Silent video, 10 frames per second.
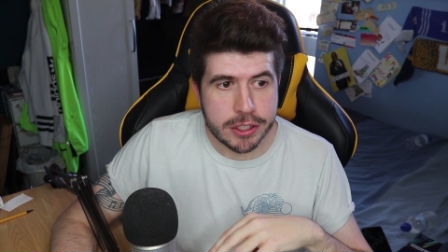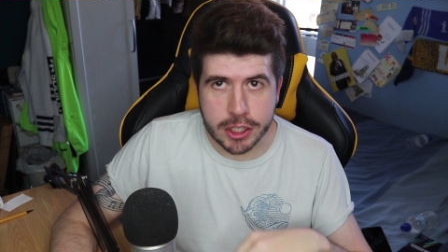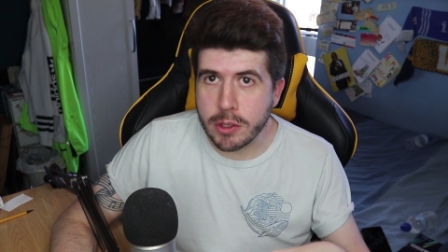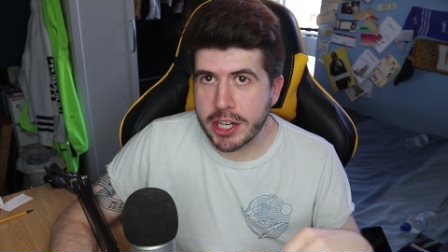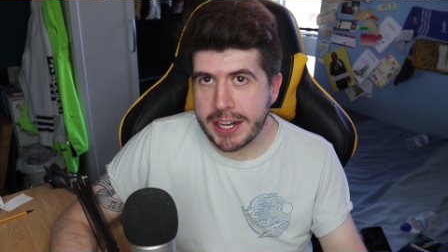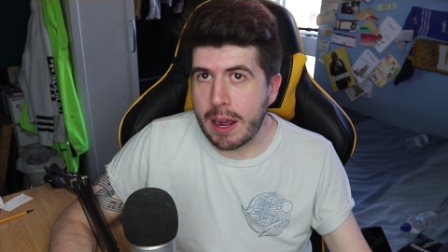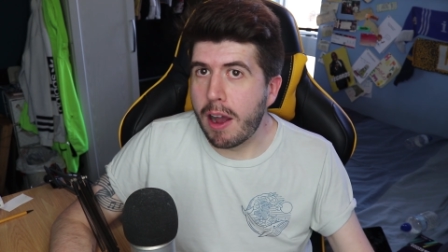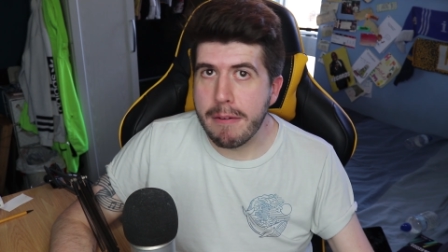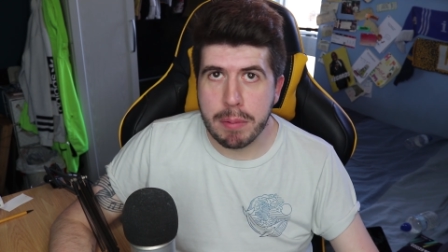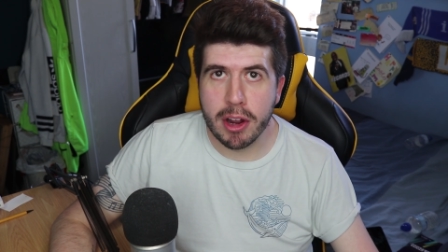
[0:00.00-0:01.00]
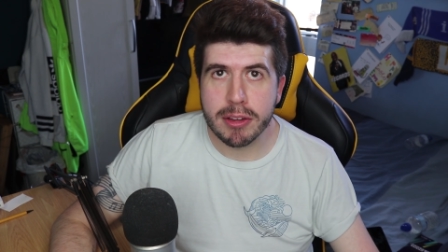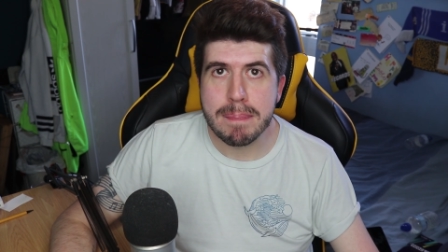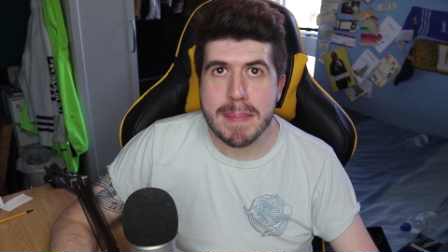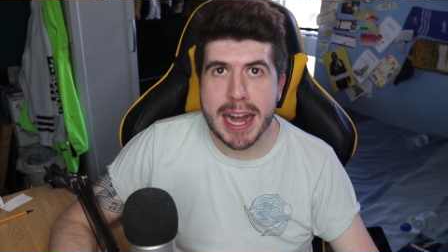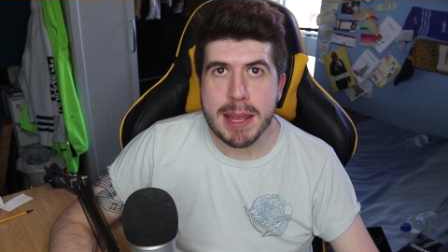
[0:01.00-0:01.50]
Go check it out. I've put as
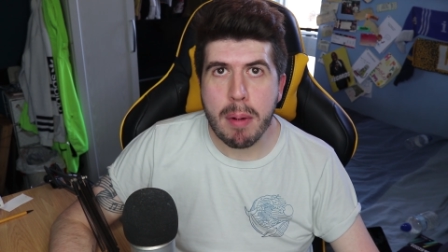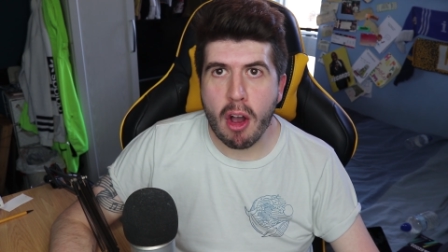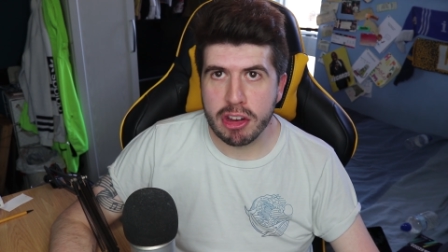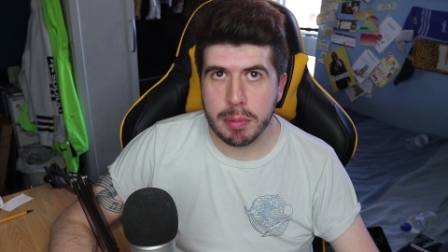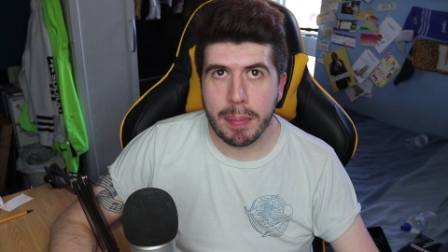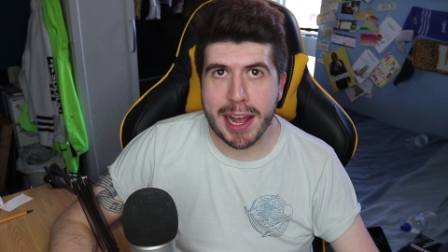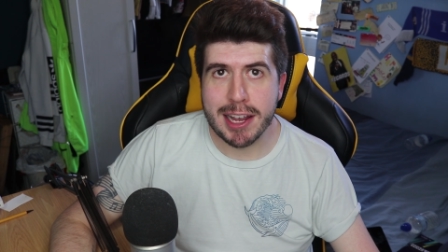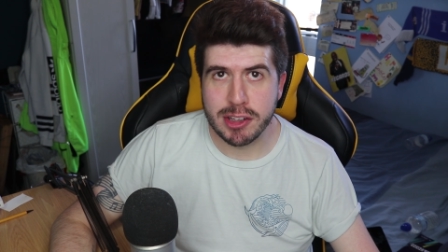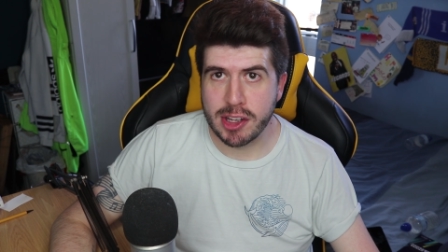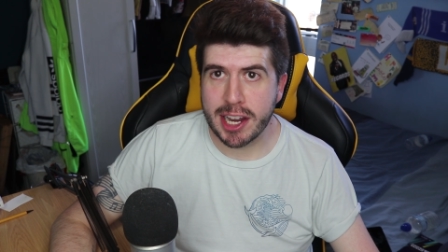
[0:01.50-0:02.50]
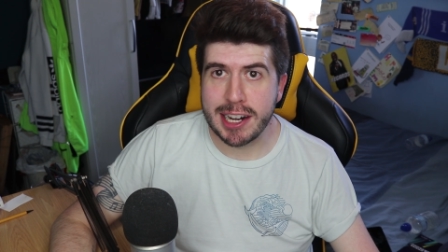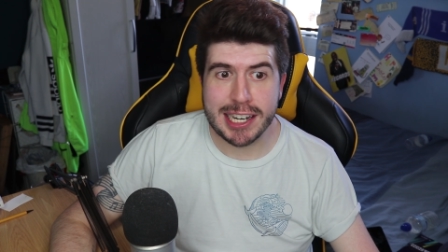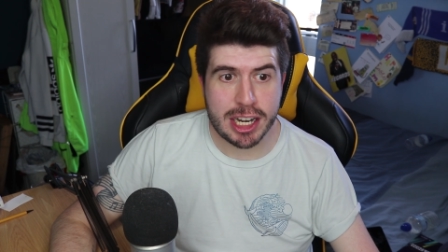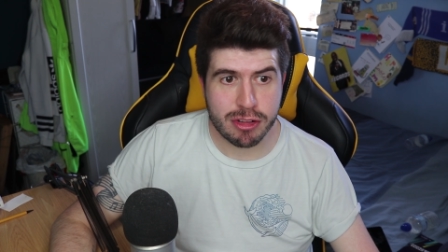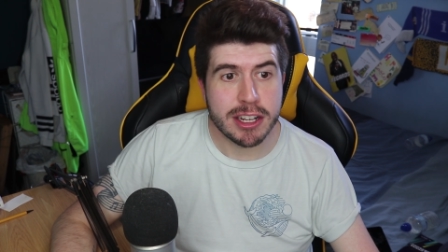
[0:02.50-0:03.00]
many possible players as I could
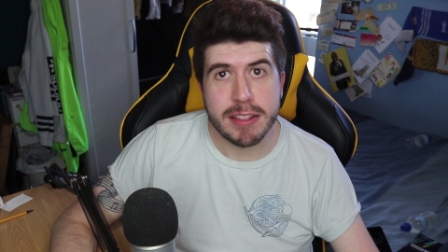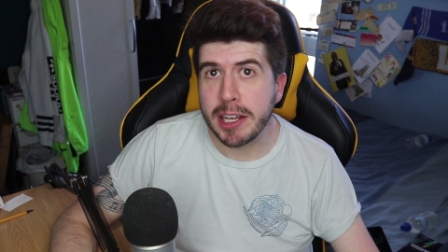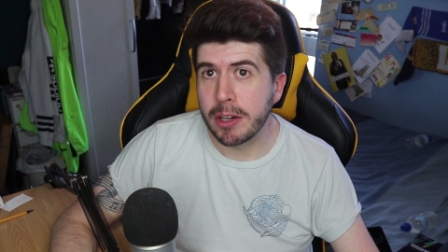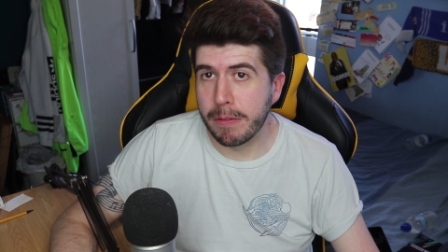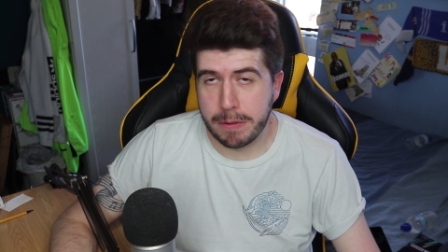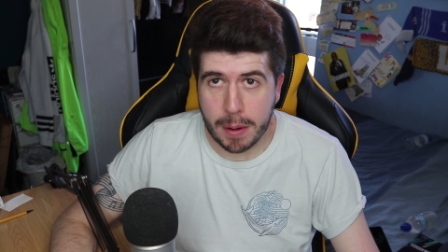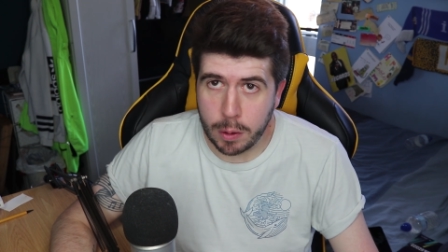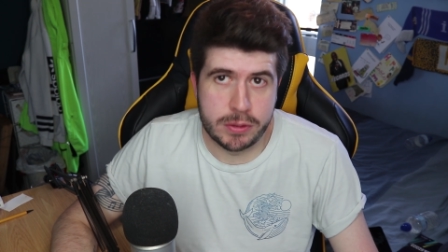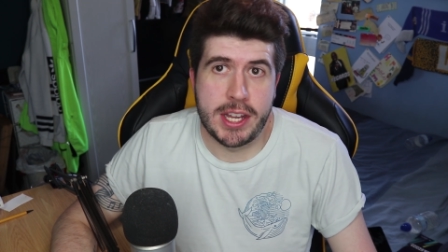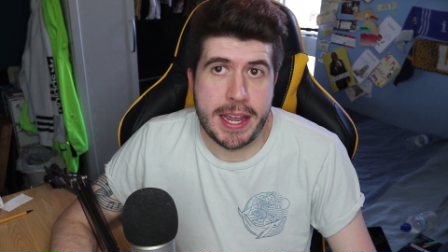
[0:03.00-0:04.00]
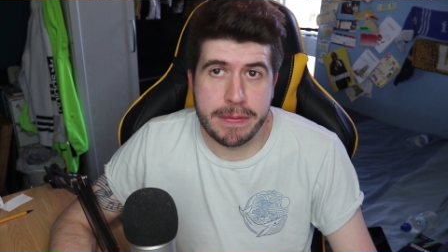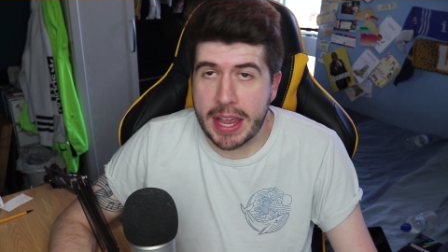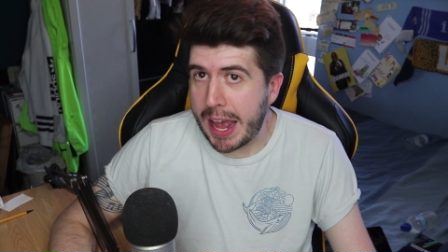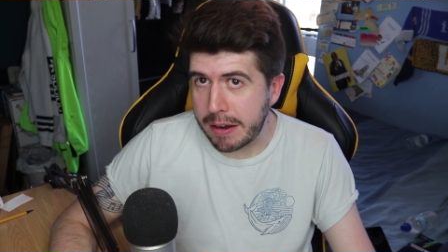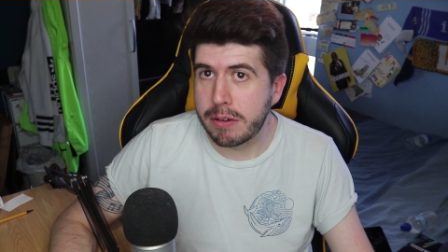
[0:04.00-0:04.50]
literally think of from old saves
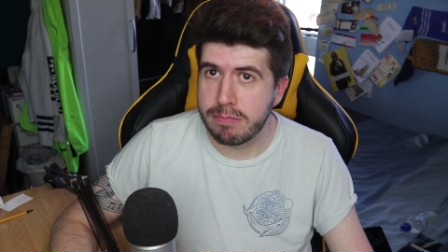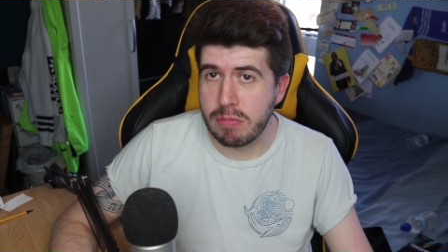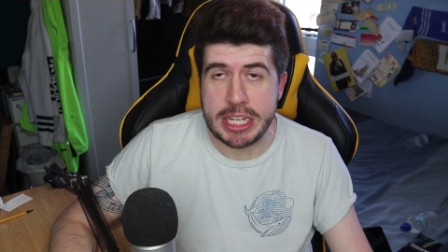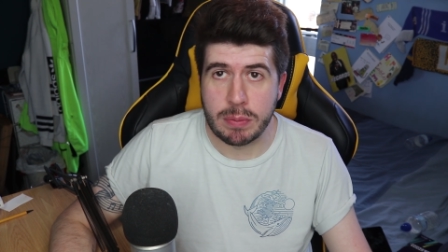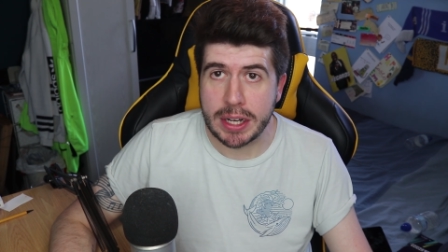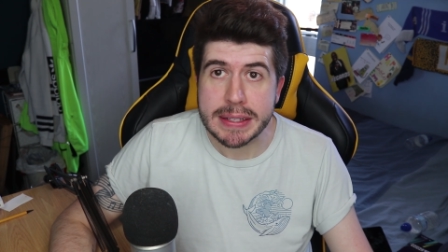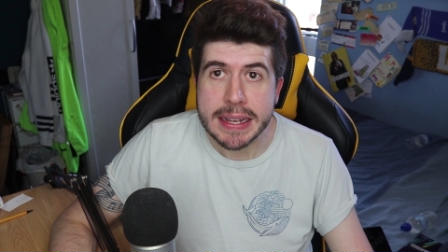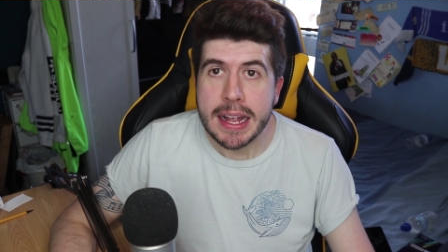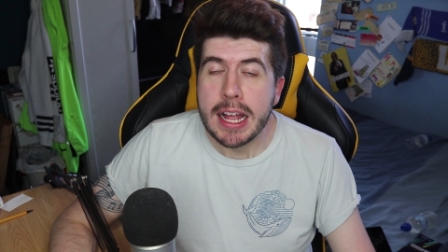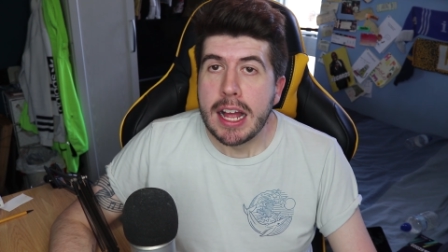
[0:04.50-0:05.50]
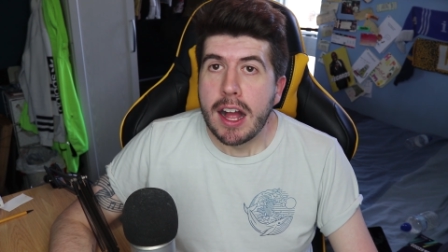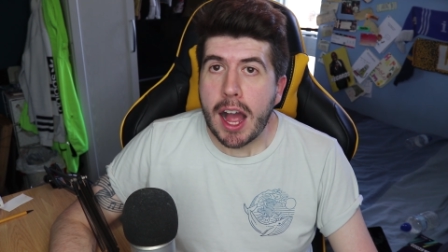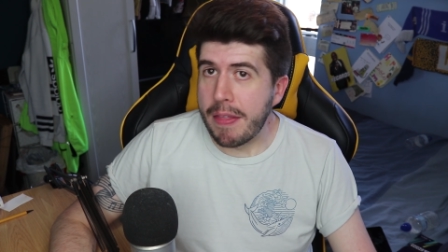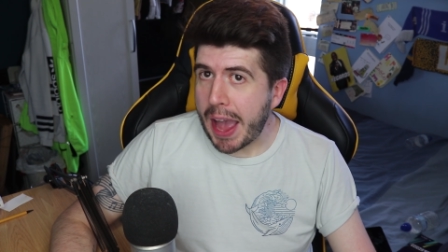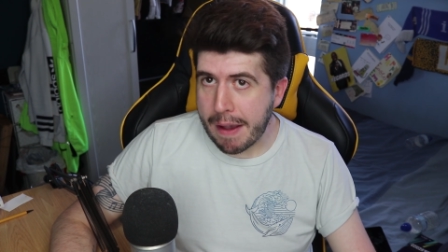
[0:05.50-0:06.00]
and recent ones
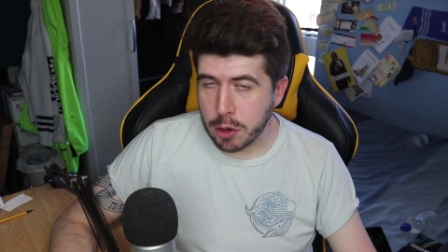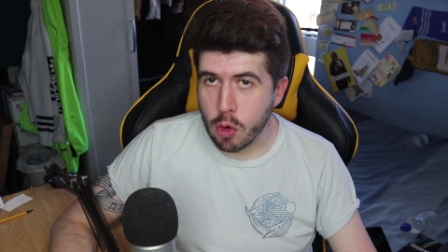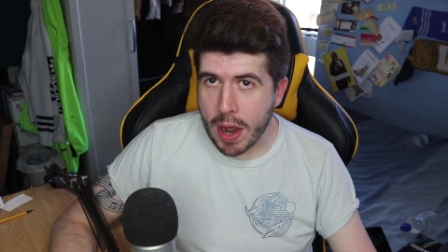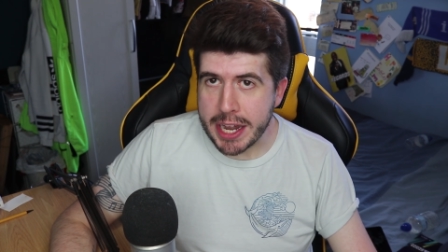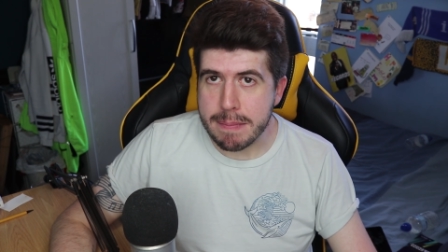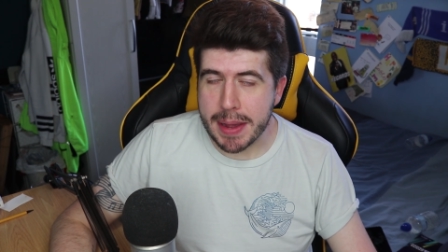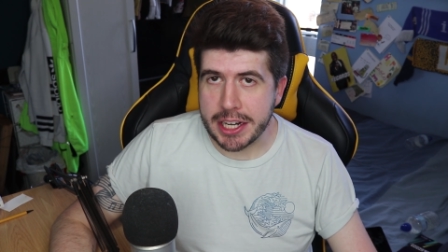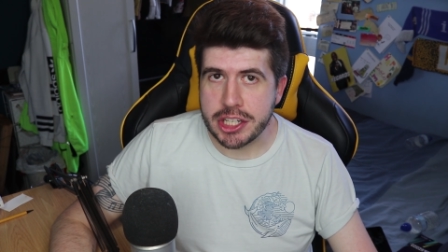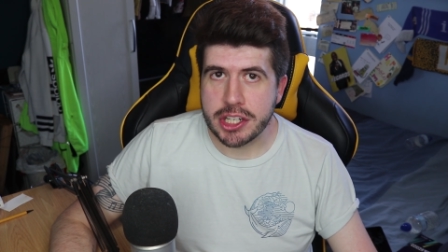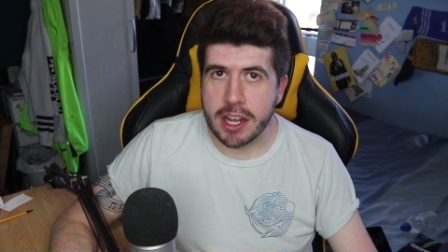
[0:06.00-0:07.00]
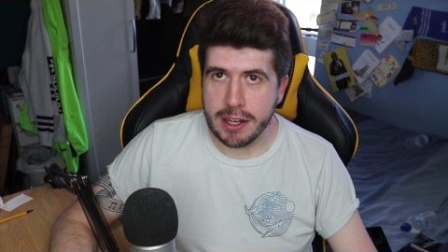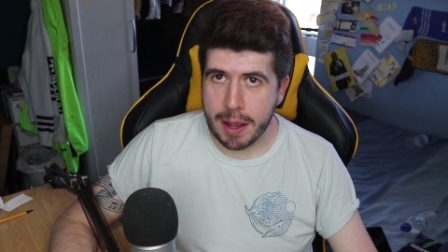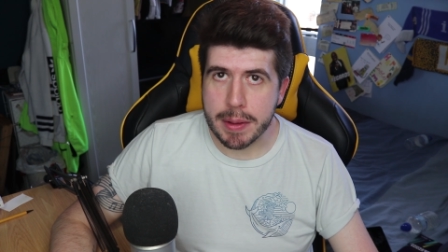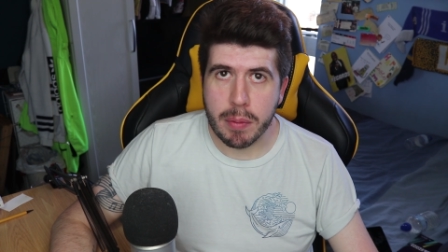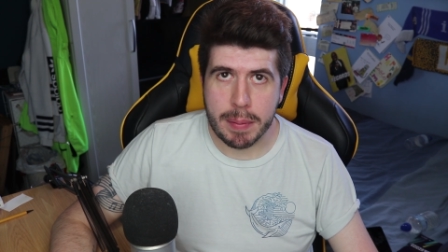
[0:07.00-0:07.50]
that haven't already managed a
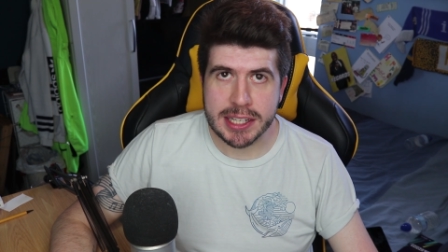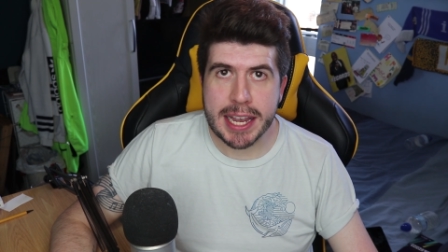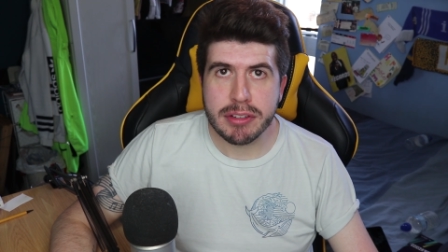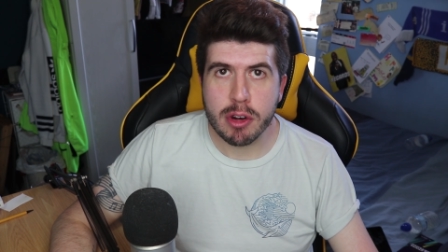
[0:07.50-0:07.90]
club in one of my saves.